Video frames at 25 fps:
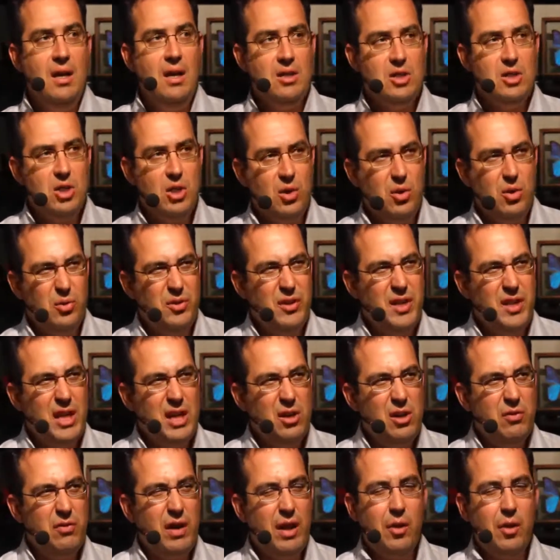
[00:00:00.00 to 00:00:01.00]
So
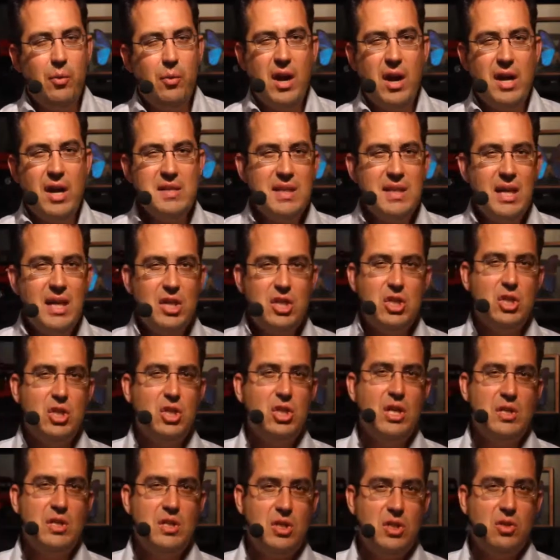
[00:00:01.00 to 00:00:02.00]
data valorization
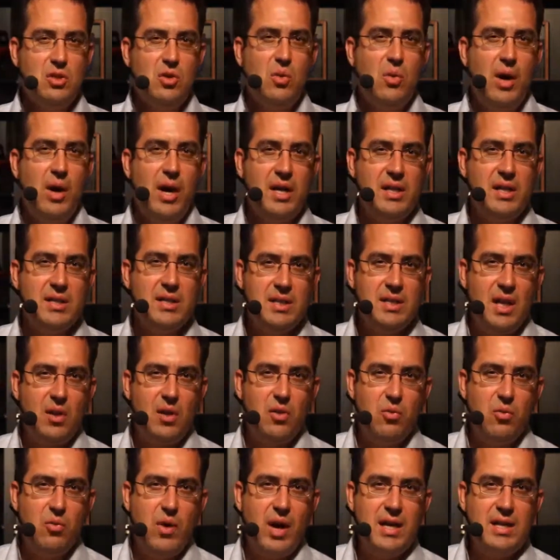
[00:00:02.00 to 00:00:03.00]
doesn't quite
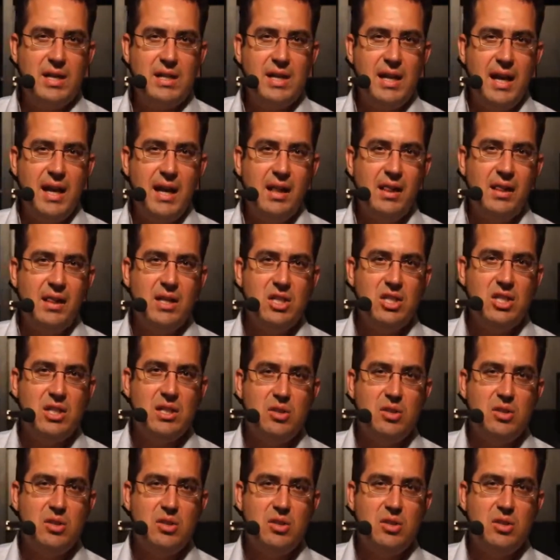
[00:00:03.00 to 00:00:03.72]
sound right in English.